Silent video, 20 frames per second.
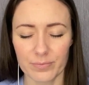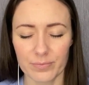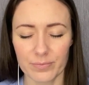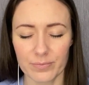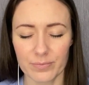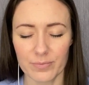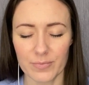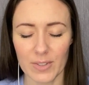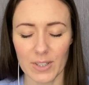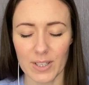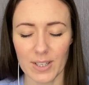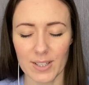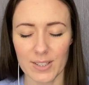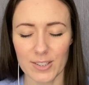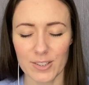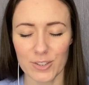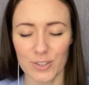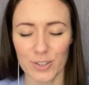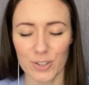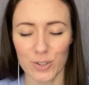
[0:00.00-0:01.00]
And the guides
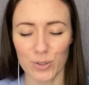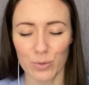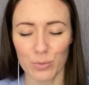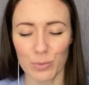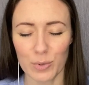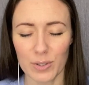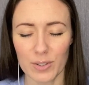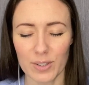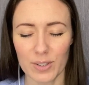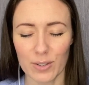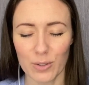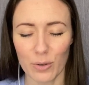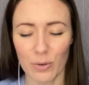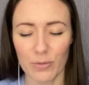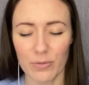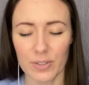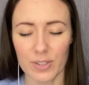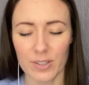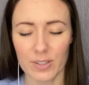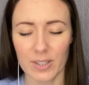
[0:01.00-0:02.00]
are just showing me that a lot
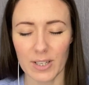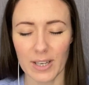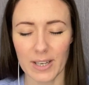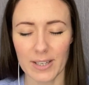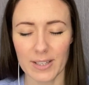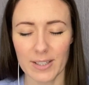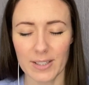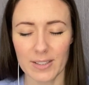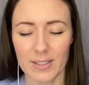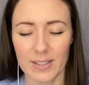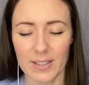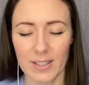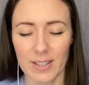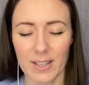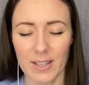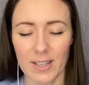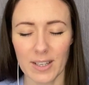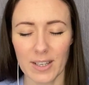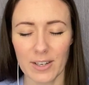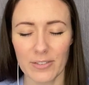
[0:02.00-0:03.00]
of us are carrying
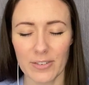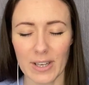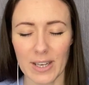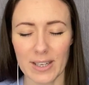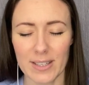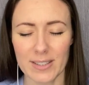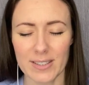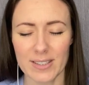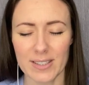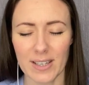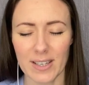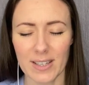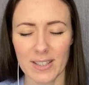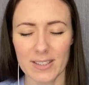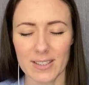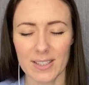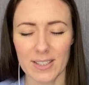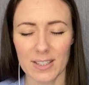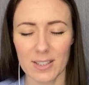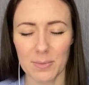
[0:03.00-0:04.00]
kind of
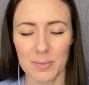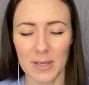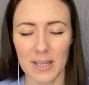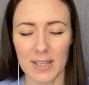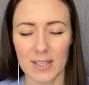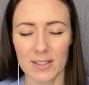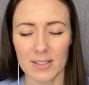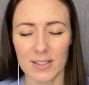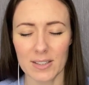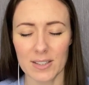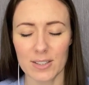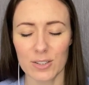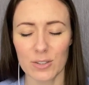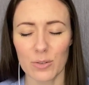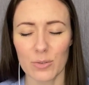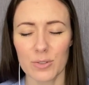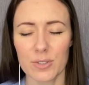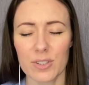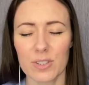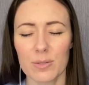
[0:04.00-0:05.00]
anxiety in the mind, and that's
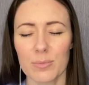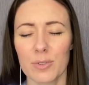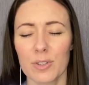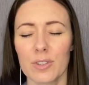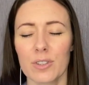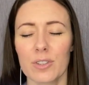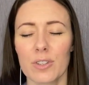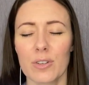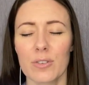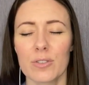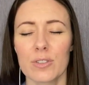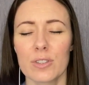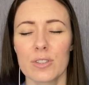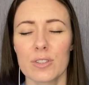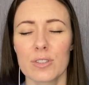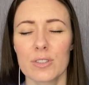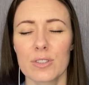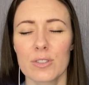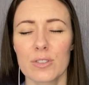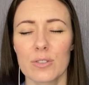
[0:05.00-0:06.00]
causing some
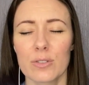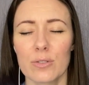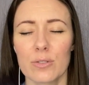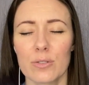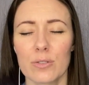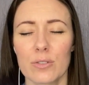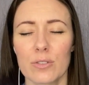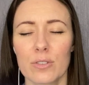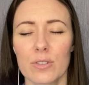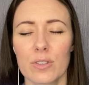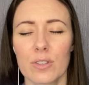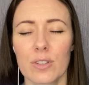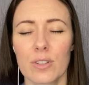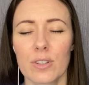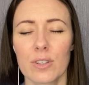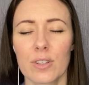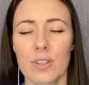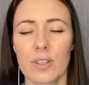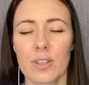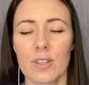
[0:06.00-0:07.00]
ungroundedness too.
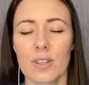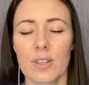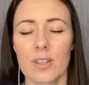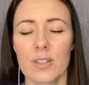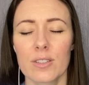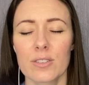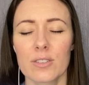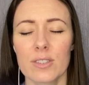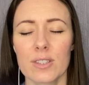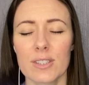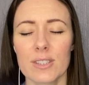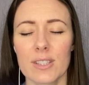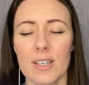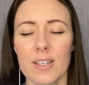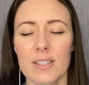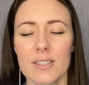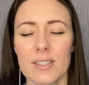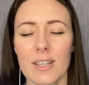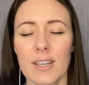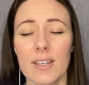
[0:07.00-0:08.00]
So let's
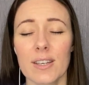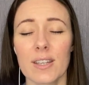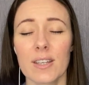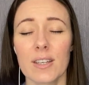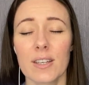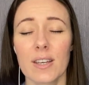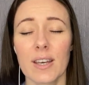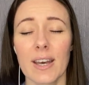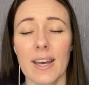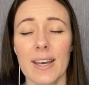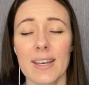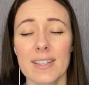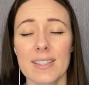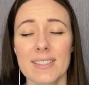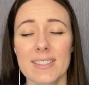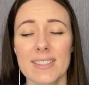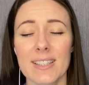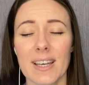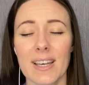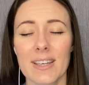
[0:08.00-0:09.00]
ask that any
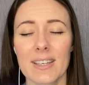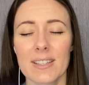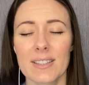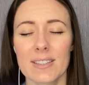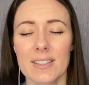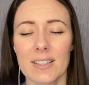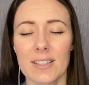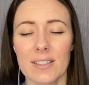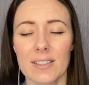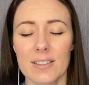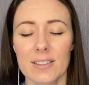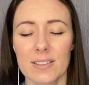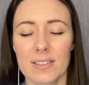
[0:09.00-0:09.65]
anxiety,